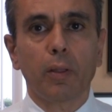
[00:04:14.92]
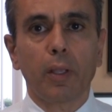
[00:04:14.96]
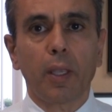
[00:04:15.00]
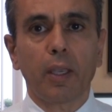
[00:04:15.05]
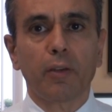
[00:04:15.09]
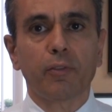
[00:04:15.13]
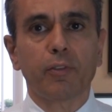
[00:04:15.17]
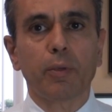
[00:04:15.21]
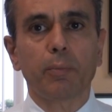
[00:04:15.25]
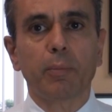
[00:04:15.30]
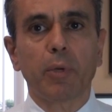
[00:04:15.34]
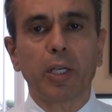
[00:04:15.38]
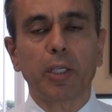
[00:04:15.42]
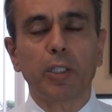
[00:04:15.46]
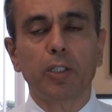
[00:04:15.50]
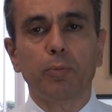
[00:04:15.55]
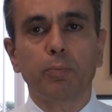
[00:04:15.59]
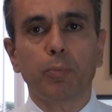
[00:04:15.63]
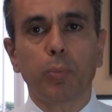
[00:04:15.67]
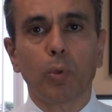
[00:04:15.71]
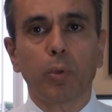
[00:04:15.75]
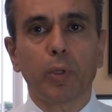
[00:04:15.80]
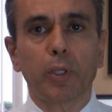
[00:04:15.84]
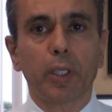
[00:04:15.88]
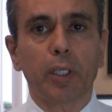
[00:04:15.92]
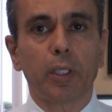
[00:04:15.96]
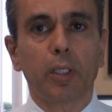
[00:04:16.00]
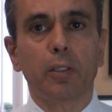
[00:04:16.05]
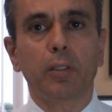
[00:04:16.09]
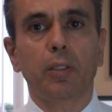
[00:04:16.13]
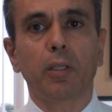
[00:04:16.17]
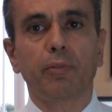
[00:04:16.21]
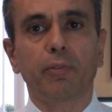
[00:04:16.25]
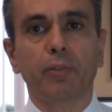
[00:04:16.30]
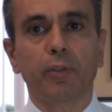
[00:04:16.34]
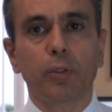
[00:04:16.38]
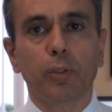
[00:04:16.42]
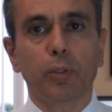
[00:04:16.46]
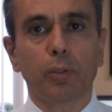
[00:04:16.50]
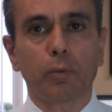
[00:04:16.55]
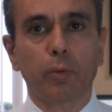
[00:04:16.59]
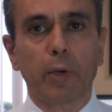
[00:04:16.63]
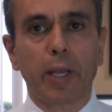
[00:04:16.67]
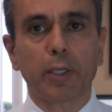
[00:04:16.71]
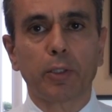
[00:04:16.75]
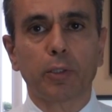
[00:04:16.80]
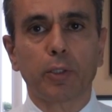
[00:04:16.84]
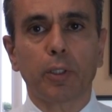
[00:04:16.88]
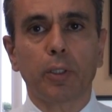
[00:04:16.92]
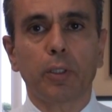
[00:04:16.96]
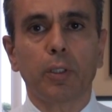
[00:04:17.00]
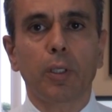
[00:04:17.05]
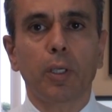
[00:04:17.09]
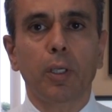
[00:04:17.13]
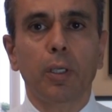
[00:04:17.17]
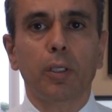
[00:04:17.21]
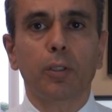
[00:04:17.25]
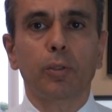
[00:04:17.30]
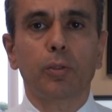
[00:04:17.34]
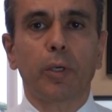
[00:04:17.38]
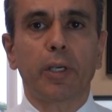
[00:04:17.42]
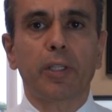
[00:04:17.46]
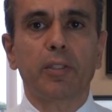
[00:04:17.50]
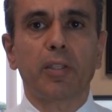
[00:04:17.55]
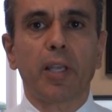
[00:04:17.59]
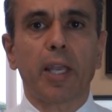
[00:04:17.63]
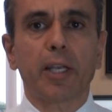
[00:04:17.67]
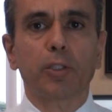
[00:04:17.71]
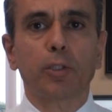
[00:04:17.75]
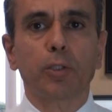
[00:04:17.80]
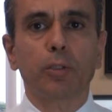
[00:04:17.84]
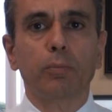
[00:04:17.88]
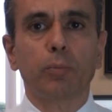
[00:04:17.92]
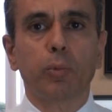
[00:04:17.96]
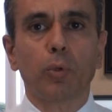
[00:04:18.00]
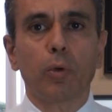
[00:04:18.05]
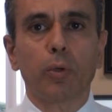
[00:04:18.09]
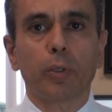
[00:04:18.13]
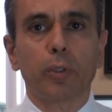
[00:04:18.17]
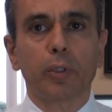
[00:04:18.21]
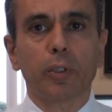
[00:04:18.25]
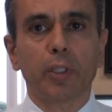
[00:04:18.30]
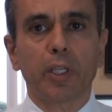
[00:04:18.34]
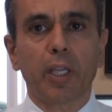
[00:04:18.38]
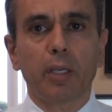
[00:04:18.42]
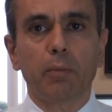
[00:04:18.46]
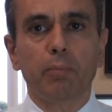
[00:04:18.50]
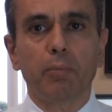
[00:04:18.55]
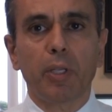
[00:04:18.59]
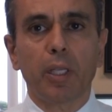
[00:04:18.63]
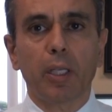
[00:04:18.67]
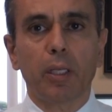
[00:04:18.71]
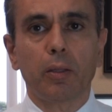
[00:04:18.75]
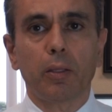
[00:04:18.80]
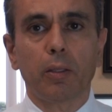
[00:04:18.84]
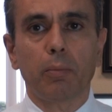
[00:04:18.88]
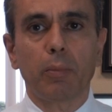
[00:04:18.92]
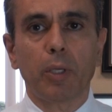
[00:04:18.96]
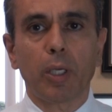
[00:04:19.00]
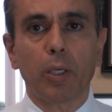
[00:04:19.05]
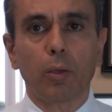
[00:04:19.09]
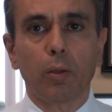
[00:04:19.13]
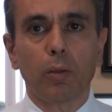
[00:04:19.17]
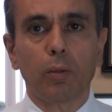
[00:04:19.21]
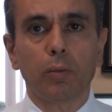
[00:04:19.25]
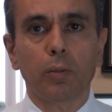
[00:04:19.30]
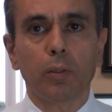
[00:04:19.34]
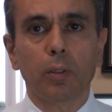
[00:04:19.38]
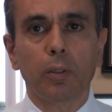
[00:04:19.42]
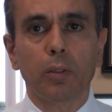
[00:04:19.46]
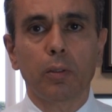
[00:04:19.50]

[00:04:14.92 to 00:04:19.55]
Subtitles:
Everybody's pulling in a different direction. Transaction broker can be in the middle.